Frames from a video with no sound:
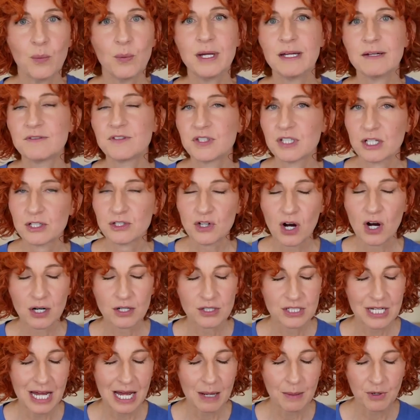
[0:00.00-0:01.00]
We have such a
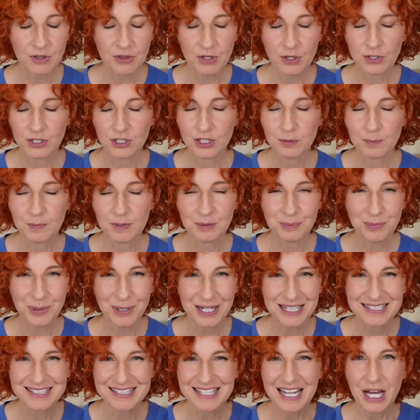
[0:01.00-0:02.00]
hard time with our human
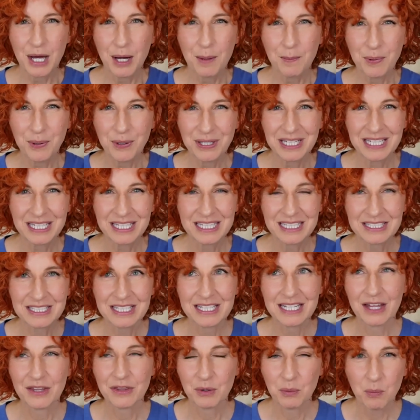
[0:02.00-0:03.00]
brains putting it
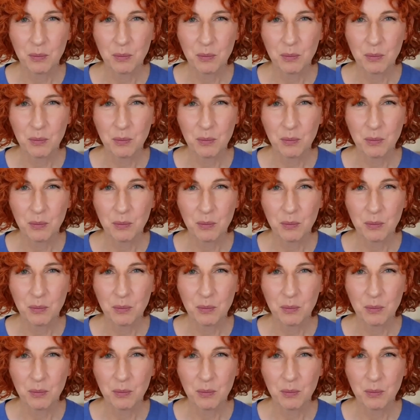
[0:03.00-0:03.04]
together.